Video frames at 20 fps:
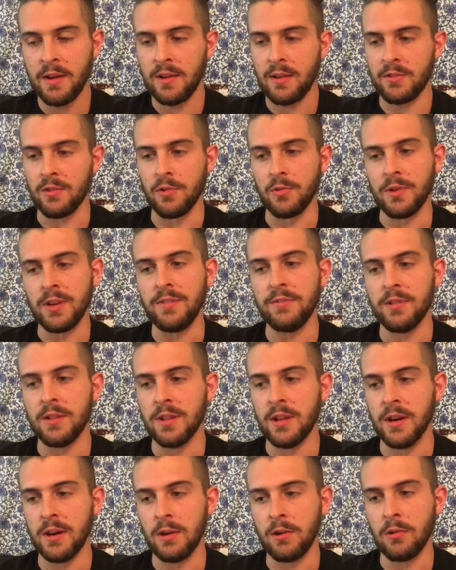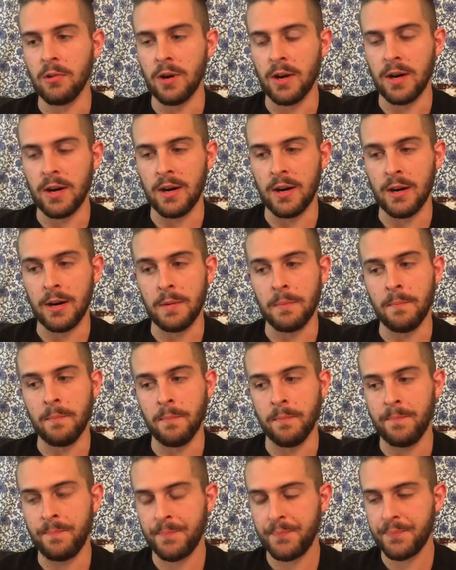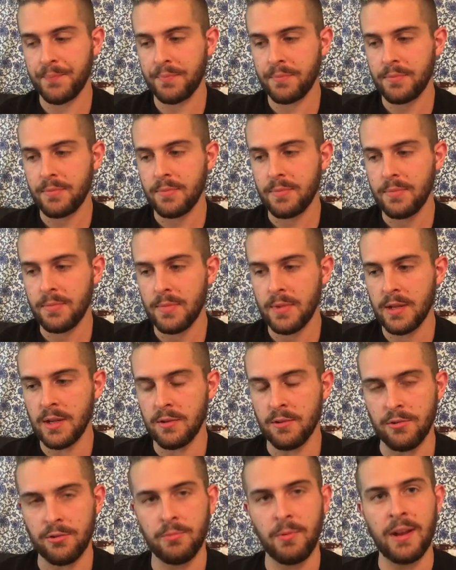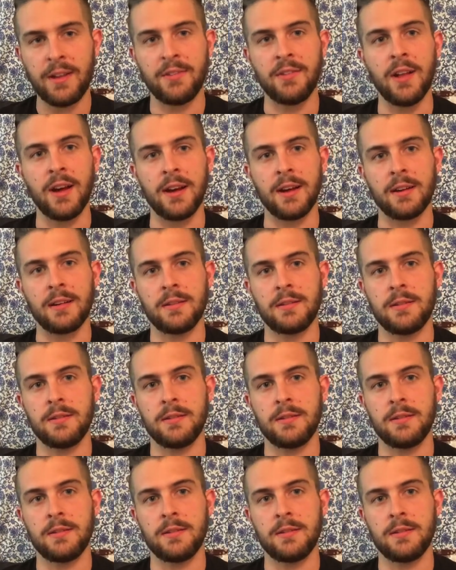So even though your sweat's not